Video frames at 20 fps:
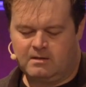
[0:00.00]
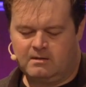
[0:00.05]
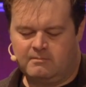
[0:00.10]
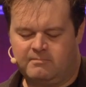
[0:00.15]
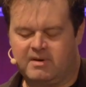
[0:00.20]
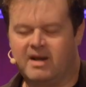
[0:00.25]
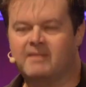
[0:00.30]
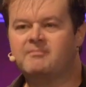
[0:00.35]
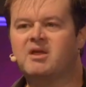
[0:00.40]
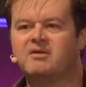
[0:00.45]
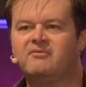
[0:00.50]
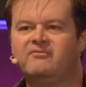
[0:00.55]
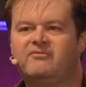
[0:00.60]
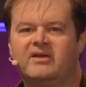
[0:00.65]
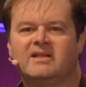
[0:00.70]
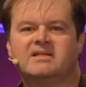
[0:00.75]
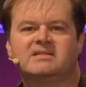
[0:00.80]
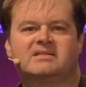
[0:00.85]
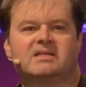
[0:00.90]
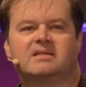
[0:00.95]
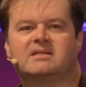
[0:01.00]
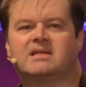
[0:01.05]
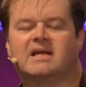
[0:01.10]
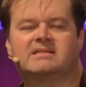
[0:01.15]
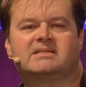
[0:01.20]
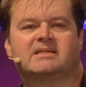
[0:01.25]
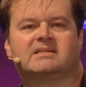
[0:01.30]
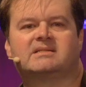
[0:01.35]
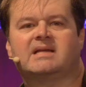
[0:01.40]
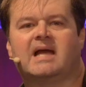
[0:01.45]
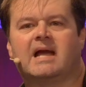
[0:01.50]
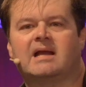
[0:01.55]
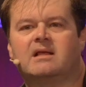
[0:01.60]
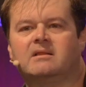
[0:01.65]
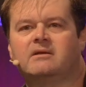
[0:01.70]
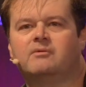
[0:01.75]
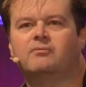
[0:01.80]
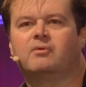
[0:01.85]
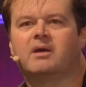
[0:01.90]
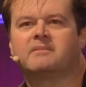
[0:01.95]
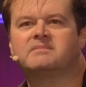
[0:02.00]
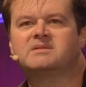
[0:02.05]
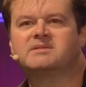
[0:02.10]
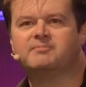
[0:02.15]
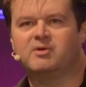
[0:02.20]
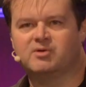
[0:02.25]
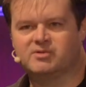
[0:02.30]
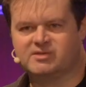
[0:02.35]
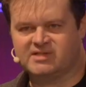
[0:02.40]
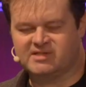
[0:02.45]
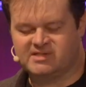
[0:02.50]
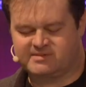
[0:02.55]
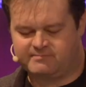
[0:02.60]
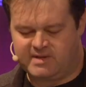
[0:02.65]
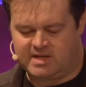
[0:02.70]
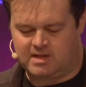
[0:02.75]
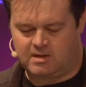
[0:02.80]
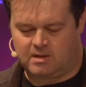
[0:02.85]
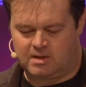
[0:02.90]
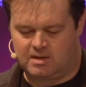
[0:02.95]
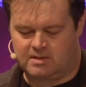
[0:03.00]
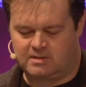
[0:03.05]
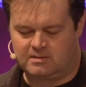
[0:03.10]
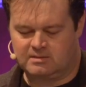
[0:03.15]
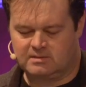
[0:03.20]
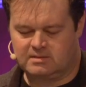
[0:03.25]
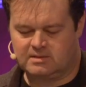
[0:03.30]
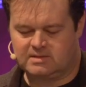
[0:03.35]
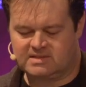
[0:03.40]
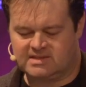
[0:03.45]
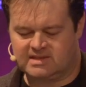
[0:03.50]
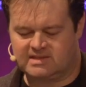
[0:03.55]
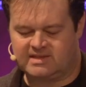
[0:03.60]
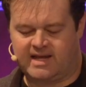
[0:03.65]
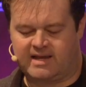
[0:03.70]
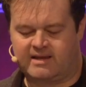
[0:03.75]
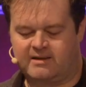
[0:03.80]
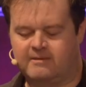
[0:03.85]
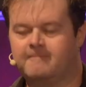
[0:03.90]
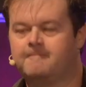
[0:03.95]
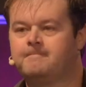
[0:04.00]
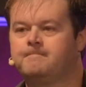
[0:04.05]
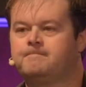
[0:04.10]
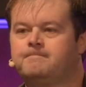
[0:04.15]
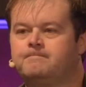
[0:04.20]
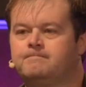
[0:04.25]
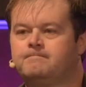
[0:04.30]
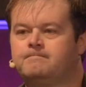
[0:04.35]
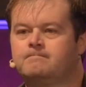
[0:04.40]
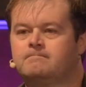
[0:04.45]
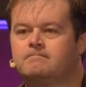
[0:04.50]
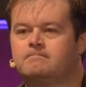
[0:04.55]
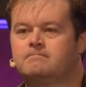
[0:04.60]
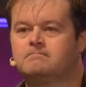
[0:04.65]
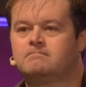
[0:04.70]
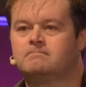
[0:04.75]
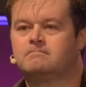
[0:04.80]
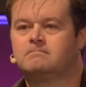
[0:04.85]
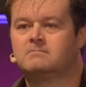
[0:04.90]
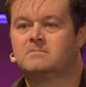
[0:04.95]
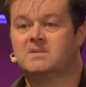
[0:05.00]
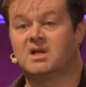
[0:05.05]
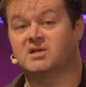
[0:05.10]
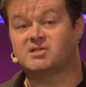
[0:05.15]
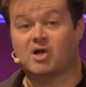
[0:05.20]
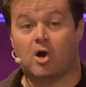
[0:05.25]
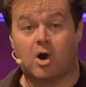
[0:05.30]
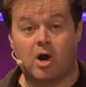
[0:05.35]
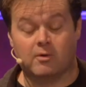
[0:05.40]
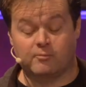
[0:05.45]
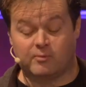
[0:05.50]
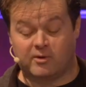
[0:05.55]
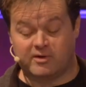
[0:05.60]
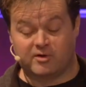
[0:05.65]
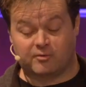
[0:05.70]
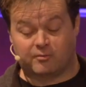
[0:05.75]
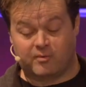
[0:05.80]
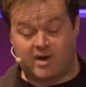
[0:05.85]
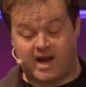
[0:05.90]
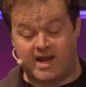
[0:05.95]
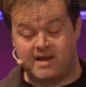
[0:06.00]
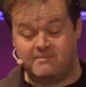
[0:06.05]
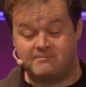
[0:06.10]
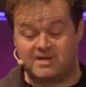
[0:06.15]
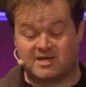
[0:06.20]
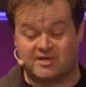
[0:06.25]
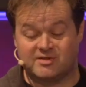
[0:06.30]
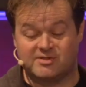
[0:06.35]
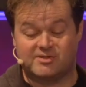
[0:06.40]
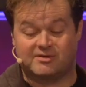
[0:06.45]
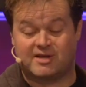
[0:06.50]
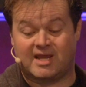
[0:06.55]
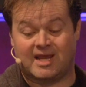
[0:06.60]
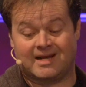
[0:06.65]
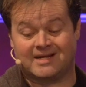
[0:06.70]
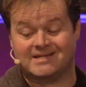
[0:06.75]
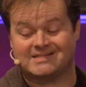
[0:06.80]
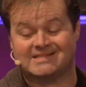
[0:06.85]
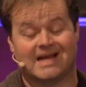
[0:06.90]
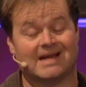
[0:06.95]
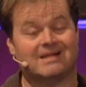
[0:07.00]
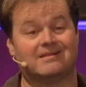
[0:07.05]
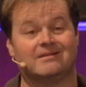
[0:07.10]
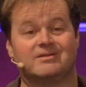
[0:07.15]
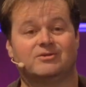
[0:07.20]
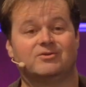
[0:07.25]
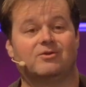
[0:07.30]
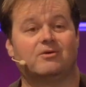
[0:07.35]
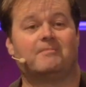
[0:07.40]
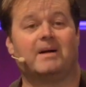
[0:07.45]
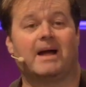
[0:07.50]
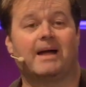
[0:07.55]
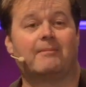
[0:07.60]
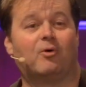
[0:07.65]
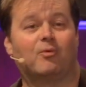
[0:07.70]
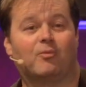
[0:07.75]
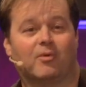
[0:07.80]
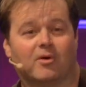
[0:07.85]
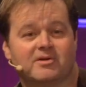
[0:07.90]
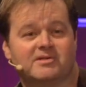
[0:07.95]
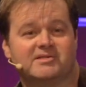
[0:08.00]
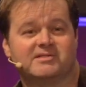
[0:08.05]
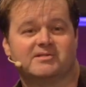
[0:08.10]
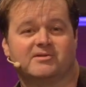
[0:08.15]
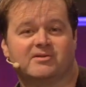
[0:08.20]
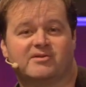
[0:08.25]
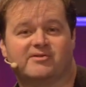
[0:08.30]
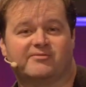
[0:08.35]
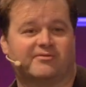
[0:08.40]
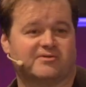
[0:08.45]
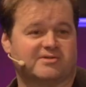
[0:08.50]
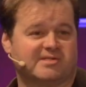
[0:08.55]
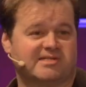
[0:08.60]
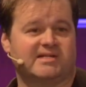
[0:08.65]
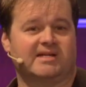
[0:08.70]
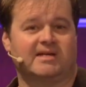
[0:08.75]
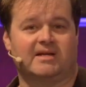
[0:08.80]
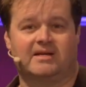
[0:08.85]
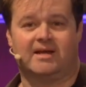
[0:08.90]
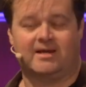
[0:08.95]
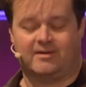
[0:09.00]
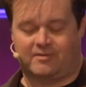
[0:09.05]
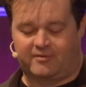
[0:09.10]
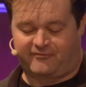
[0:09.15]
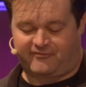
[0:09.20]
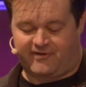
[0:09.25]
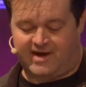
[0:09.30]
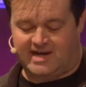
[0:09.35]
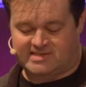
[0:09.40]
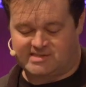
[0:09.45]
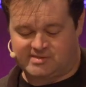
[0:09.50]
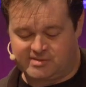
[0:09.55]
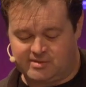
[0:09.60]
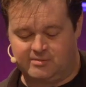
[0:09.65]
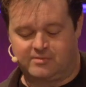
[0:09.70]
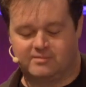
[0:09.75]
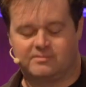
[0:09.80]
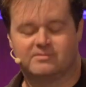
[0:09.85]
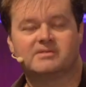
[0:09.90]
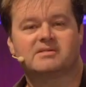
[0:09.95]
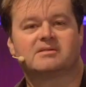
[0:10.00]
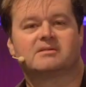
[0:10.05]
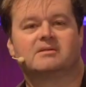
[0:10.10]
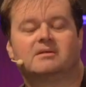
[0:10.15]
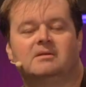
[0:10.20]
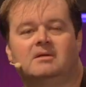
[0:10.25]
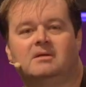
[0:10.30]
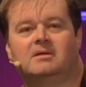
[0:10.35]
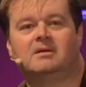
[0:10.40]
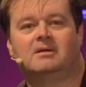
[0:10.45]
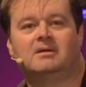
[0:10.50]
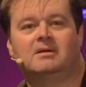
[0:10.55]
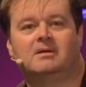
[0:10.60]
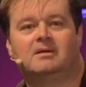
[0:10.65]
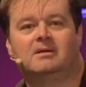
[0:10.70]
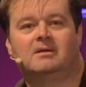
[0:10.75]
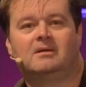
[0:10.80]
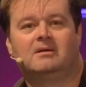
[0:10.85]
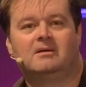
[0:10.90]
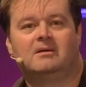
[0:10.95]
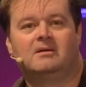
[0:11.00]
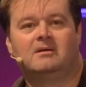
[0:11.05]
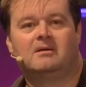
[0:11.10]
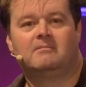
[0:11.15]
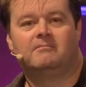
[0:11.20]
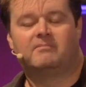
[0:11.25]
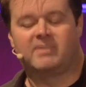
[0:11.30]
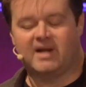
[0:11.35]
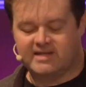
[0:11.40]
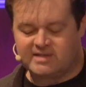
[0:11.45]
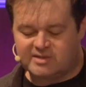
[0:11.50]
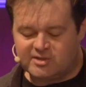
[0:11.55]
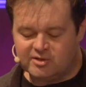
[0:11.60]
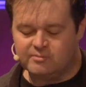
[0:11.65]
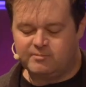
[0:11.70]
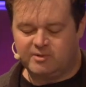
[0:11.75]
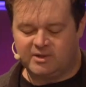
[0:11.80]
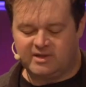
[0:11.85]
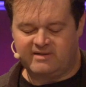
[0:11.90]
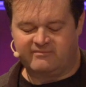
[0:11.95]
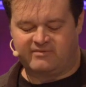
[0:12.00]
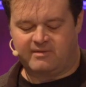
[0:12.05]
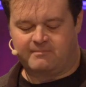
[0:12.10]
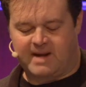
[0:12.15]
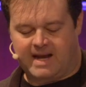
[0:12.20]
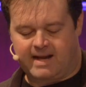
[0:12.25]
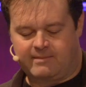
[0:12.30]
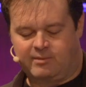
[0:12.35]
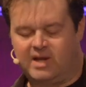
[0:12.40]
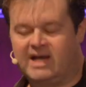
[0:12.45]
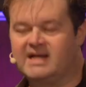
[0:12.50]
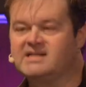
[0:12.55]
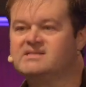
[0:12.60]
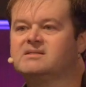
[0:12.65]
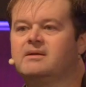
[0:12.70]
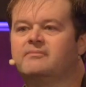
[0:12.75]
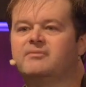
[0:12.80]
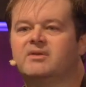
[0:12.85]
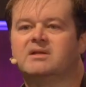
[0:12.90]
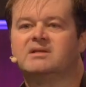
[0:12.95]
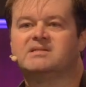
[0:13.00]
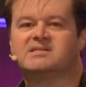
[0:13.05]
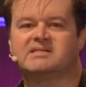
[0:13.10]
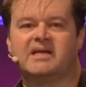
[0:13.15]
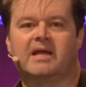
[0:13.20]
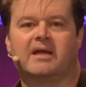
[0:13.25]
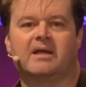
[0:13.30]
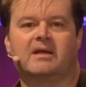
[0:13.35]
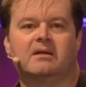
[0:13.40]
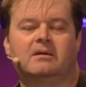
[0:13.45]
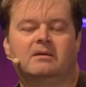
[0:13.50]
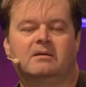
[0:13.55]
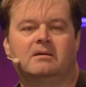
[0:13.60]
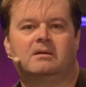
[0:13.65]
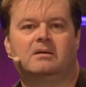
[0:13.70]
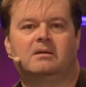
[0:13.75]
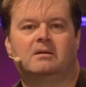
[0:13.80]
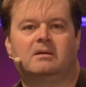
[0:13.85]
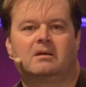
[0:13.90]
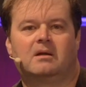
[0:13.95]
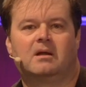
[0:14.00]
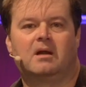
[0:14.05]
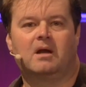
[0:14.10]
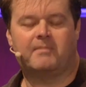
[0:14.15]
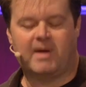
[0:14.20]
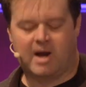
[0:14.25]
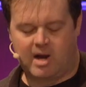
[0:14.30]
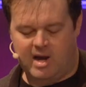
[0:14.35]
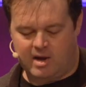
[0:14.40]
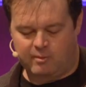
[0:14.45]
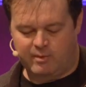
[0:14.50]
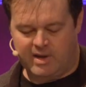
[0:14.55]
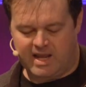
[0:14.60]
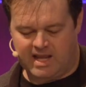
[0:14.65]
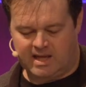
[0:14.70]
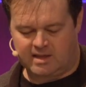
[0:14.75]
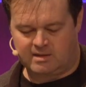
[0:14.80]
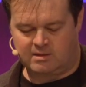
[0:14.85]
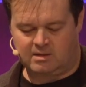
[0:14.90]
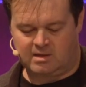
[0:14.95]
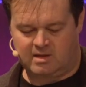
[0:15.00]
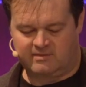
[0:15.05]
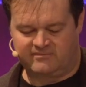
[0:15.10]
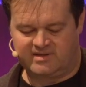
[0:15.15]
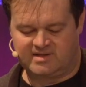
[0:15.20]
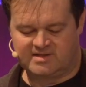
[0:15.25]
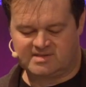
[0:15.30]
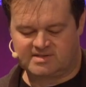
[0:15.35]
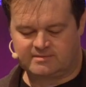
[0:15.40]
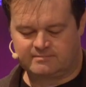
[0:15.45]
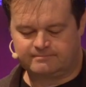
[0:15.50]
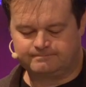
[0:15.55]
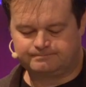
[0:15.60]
But I'm convinced that that's exactly what I'm supposed to speak on today. Now, it's a hard one to write because you can't exactly do a Bible word search for CNN or Fox News, but I do believe the Bible has something to say about how we handle all this.